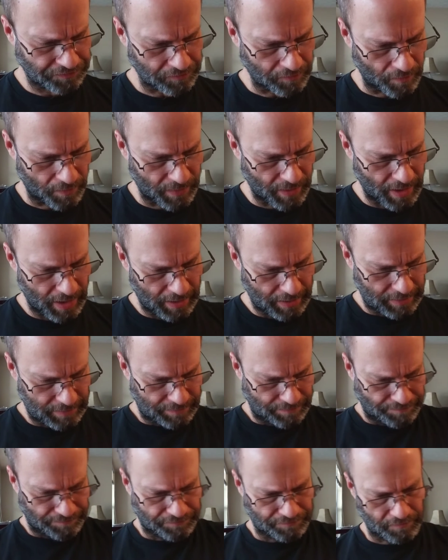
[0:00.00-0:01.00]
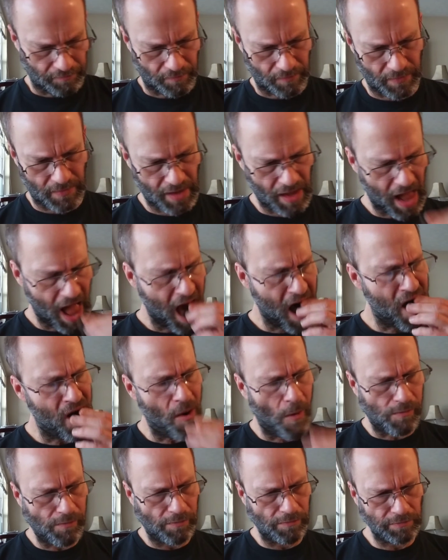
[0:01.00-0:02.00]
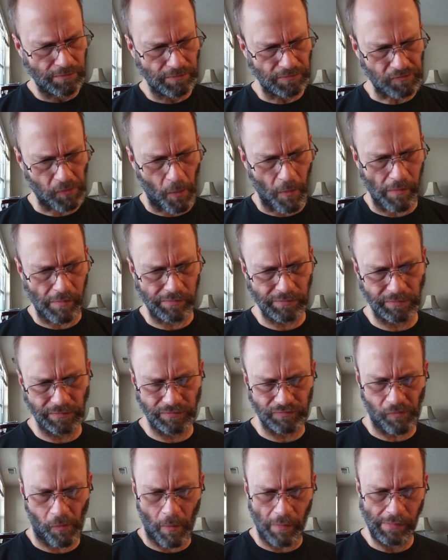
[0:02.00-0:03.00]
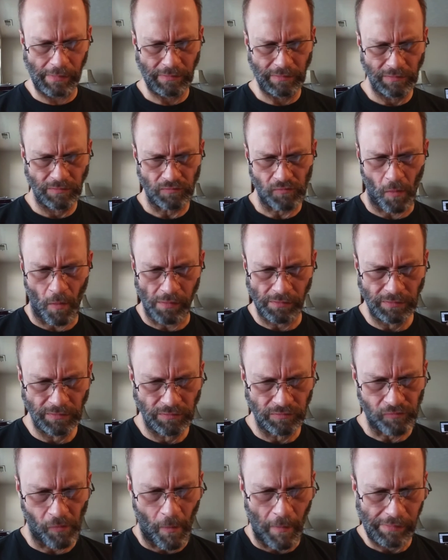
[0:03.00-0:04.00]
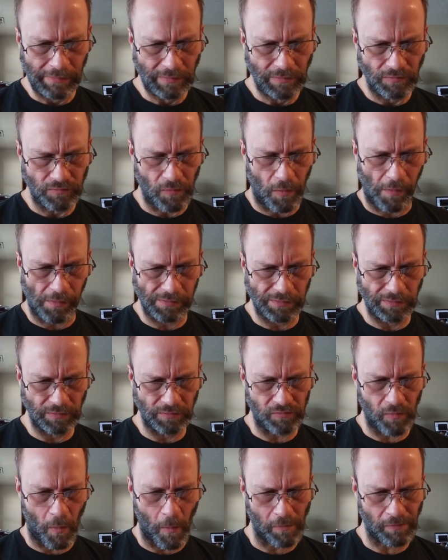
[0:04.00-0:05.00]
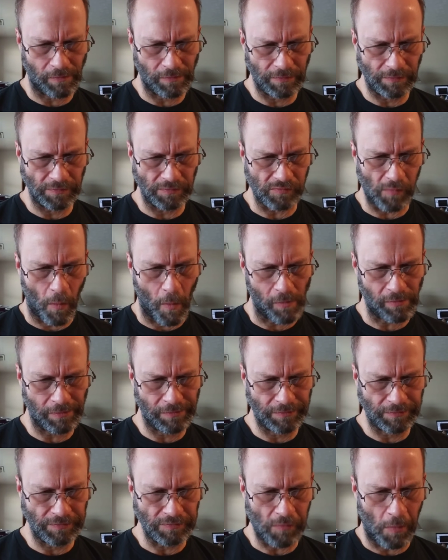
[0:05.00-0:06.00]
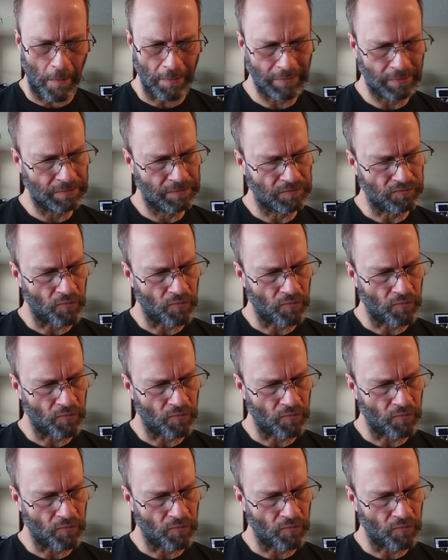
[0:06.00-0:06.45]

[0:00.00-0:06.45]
(silence)